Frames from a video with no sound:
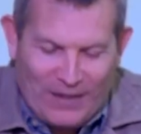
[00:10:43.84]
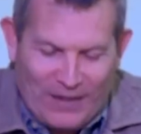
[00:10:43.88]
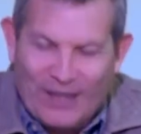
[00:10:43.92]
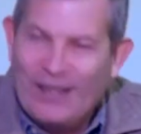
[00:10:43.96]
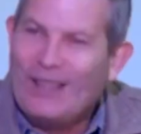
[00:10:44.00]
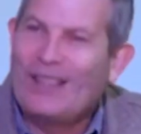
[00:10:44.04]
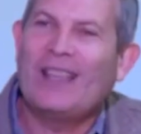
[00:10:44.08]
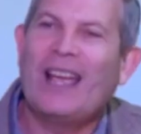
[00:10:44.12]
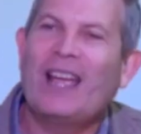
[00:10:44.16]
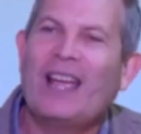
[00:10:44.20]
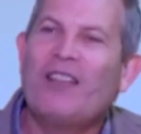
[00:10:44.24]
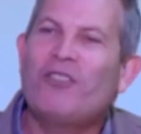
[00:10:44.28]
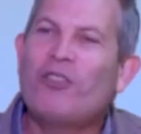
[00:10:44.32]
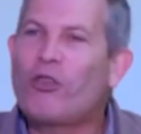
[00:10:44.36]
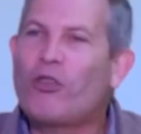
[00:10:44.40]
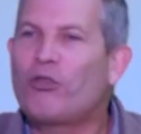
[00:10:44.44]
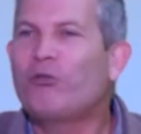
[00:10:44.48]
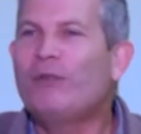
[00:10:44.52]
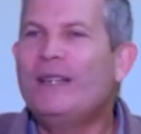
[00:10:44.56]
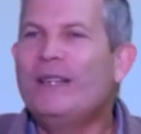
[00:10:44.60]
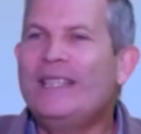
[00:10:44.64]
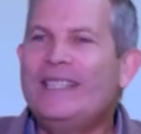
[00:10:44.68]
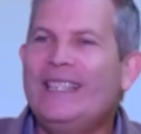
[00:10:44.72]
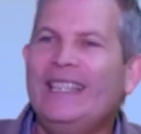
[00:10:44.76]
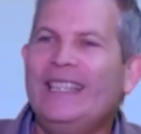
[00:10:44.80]
They had the
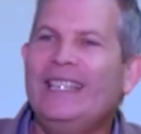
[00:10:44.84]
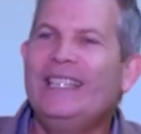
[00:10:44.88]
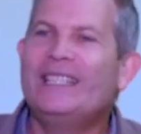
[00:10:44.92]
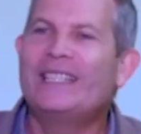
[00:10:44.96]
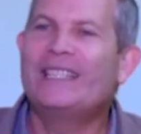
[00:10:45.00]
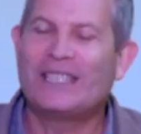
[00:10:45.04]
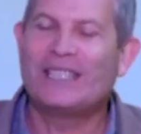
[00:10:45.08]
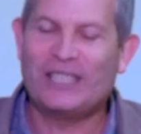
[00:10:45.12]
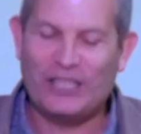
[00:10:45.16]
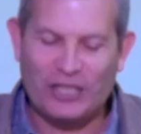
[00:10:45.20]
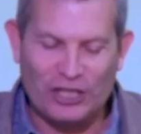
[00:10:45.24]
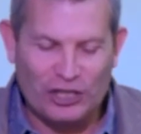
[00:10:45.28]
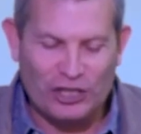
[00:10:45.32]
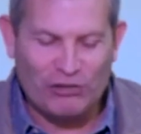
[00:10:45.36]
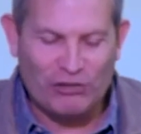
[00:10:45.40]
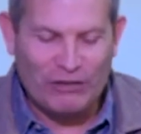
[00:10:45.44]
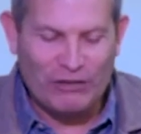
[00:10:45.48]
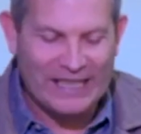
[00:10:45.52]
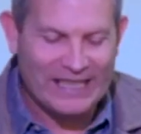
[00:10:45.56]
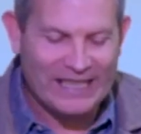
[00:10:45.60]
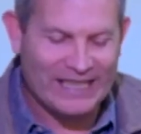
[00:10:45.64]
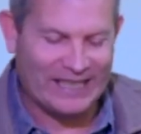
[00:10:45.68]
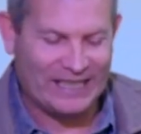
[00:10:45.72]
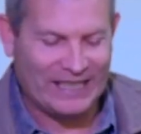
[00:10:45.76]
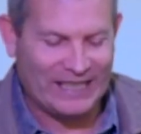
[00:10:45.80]
three D's:
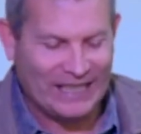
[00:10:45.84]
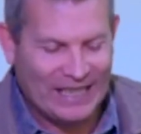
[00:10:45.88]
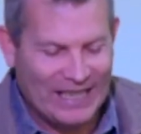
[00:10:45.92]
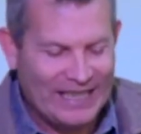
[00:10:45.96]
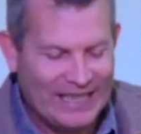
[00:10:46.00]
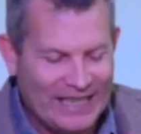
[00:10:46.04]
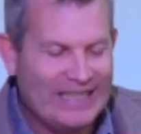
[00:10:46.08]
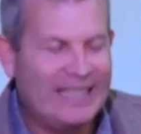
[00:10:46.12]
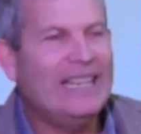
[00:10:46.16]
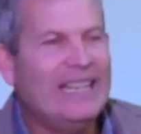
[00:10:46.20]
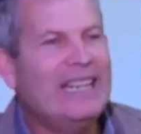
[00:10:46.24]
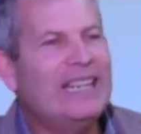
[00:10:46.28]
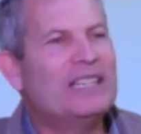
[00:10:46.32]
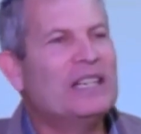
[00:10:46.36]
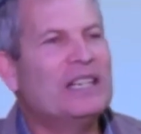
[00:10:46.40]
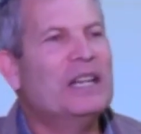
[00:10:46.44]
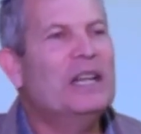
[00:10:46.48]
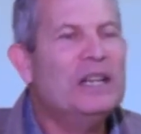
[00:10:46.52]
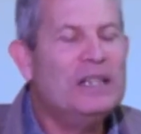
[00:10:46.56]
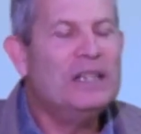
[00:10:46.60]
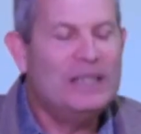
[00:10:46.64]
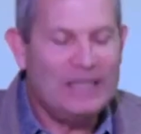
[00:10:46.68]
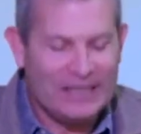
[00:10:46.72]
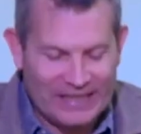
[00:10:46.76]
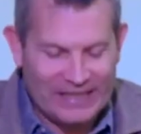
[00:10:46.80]
distress, debt,
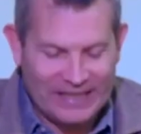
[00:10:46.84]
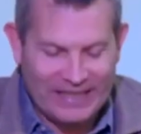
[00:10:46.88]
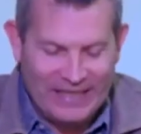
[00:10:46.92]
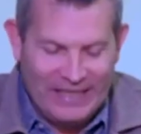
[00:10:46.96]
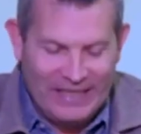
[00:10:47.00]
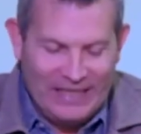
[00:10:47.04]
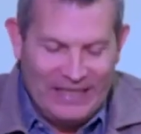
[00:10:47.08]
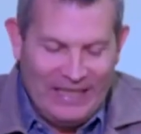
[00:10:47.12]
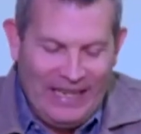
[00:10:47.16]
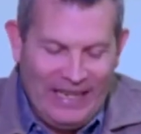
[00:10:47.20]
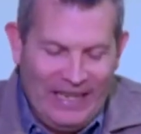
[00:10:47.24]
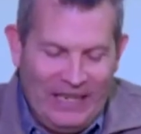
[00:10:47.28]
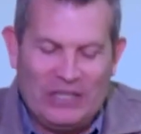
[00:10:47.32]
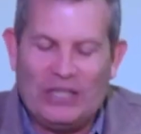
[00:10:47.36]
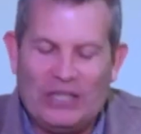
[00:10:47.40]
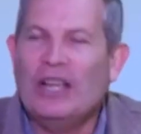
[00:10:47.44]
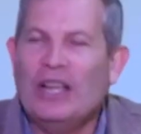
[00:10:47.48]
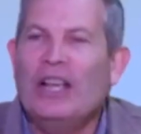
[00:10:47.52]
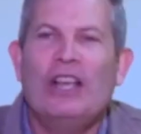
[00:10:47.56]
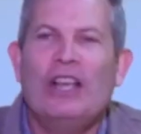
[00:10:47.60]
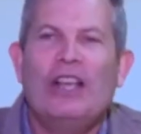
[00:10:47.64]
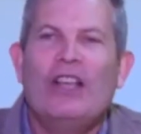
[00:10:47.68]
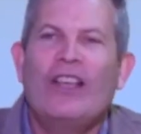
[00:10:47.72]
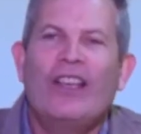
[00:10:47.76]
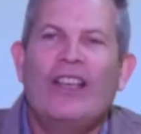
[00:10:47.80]
discontent.
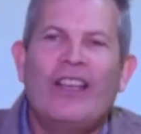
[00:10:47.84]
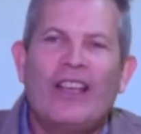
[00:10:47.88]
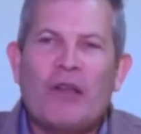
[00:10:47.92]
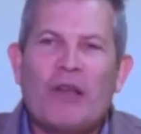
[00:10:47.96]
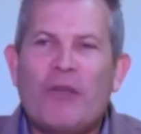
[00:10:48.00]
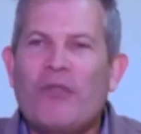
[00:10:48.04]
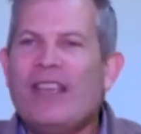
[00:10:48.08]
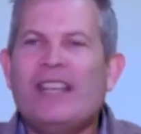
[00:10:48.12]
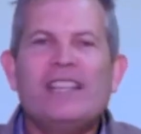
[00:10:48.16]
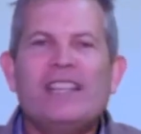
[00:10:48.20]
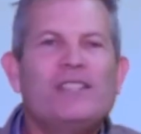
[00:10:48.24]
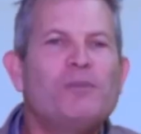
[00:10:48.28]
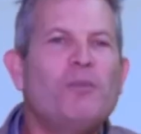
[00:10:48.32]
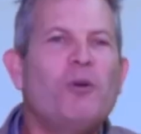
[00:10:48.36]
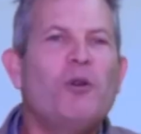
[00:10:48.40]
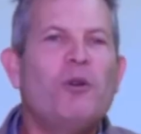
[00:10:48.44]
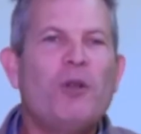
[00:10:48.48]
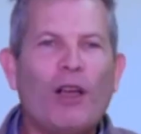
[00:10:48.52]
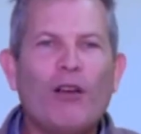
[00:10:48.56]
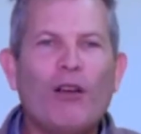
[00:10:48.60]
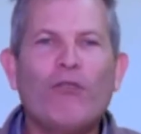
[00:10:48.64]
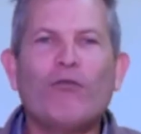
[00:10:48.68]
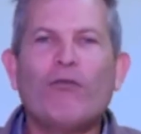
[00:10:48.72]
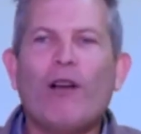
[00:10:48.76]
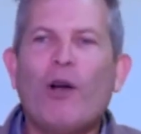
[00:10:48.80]
These weren't
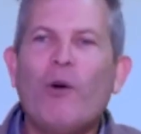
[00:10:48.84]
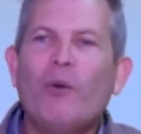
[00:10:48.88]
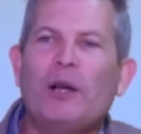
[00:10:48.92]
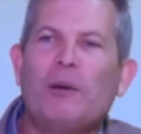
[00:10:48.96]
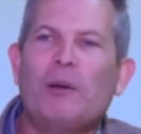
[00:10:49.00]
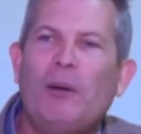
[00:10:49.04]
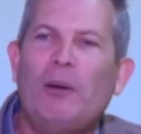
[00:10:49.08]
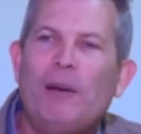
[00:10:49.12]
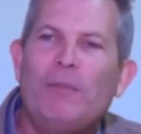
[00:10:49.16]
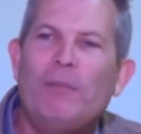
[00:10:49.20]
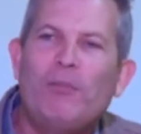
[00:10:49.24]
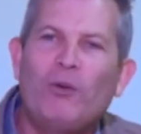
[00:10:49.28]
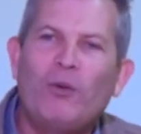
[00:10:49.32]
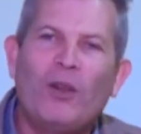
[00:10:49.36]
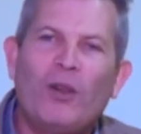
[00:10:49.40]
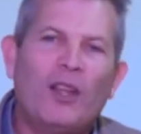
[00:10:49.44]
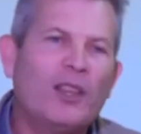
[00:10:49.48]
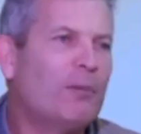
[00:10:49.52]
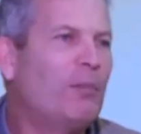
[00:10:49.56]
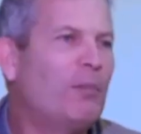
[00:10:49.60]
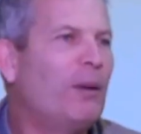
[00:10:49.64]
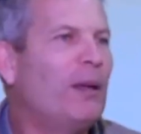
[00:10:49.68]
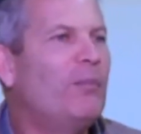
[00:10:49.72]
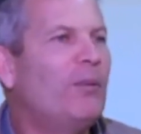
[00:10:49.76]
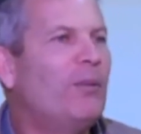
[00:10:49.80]
heroic people like
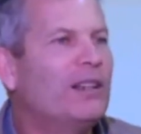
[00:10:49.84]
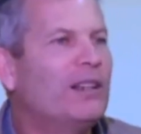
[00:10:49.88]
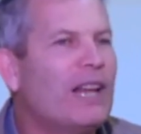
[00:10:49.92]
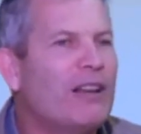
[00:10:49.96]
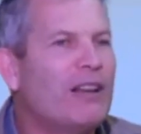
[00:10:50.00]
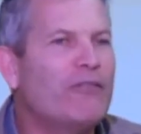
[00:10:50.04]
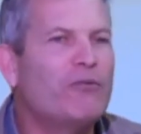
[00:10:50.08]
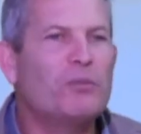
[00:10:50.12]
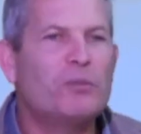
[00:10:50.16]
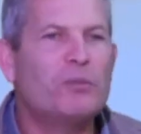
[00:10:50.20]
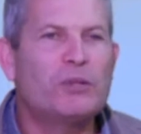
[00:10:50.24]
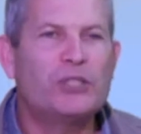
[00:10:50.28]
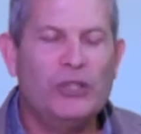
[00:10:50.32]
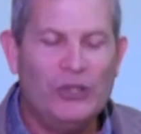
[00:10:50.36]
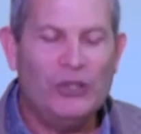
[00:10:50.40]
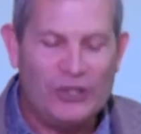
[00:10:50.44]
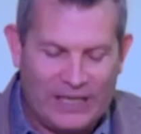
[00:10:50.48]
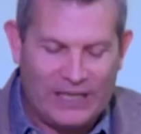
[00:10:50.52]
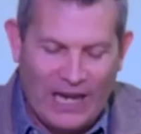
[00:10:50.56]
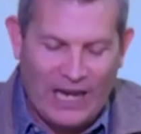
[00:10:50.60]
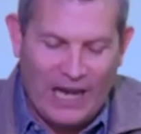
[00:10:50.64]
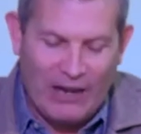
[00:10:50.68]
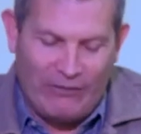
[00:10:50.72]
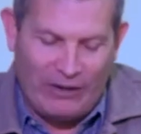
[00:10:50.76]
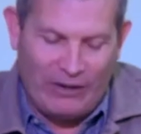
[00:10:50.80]
the people David was used
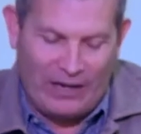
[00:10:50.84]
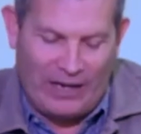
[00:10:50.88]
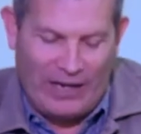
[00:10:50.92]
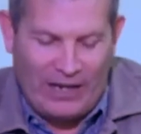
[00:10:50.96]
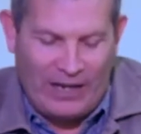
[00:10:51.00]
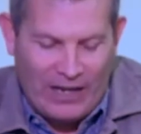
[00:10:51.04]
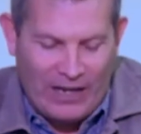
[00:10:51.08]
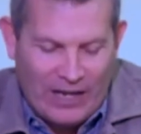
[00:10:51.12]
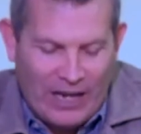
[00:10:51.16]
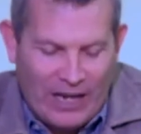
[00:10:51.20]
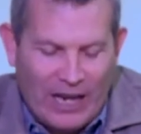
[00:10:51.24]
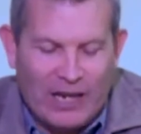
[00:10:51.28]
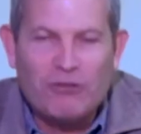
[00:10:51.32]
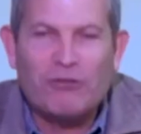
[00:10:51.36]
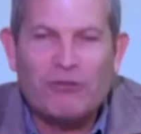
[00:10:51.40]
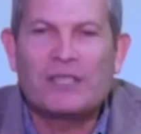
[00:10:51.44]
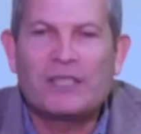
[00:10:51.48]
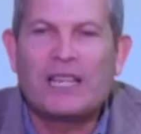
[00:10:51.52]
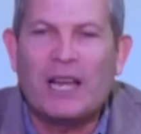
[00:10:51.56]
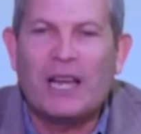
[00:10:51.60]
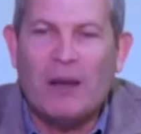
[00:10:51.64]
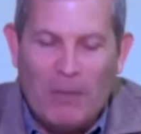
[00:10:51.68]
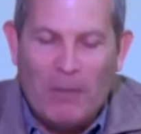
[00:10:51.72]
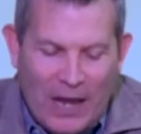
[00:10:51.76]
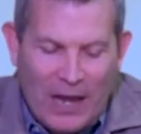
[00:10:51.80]
to having under his
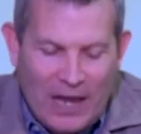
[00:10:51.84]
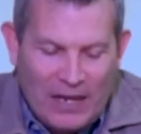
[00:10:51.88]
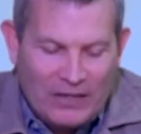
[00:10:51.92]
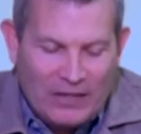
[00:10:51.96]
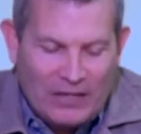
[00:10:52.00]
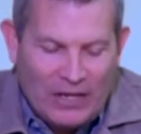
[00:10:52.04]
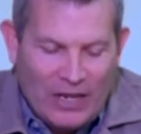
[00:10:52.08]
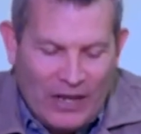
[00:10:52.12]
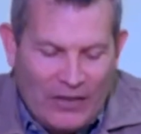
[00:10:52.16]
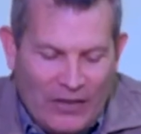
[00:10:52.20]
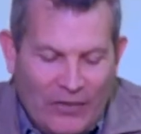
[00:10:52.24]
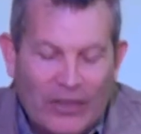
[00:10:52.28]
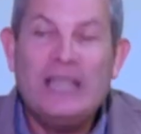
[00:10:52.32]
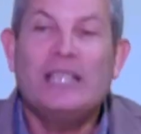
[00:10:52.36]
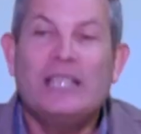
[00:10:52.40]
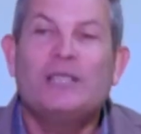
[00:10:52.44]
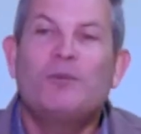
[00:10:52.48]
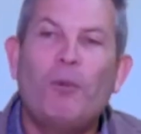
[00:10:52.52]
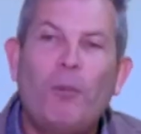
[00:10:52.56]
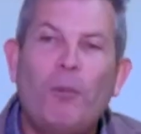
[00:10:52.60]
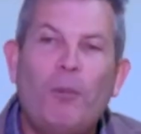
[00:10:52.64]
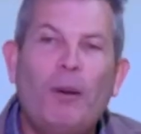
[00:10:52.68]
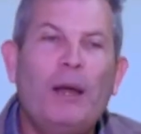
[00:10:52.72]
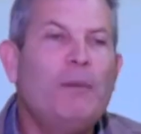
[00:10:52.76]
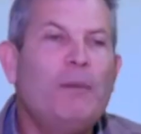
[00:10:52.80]
command. These
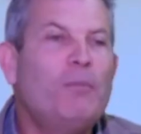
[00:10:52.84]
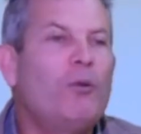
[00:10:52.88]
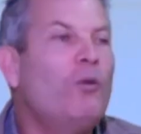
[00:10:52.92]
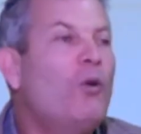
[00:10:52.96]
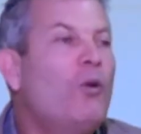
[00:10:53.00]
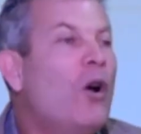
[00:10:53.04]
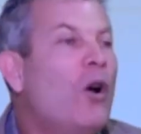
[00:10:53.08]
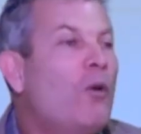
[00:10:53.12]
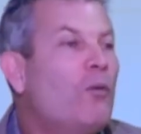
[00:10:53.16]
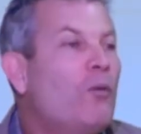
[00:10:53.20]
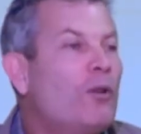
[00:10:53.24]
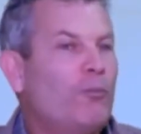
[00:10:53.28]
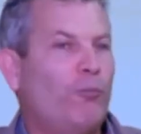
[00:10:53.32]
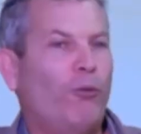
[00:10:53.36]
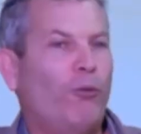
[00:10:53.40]
were people with